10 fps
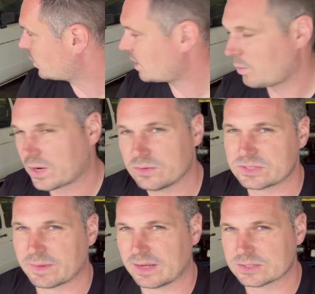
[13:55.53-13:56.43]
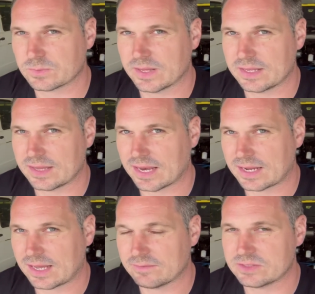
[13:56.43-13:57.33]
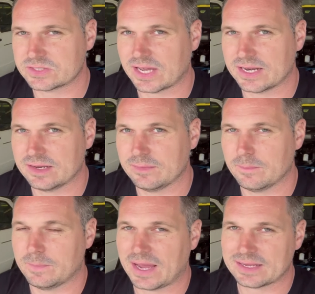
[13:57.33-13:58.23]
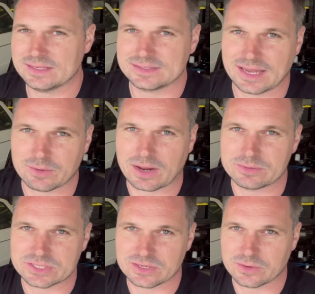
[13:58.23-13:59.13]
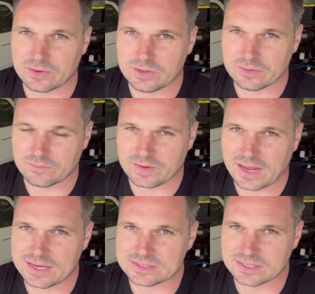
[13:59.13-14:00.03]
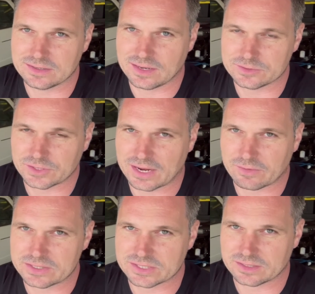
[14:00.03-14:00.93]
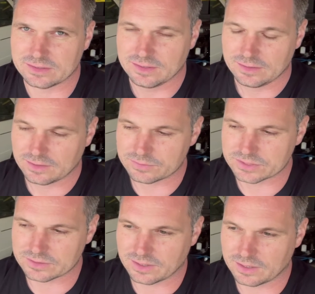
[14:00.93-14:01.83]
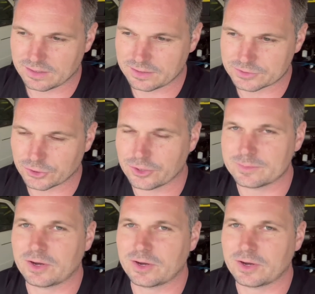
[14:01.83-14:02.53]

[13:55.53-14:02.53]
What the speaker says: did I want to do something else with it? That I kind of decided, back in the day when I was into V8s and drag racing, there was a term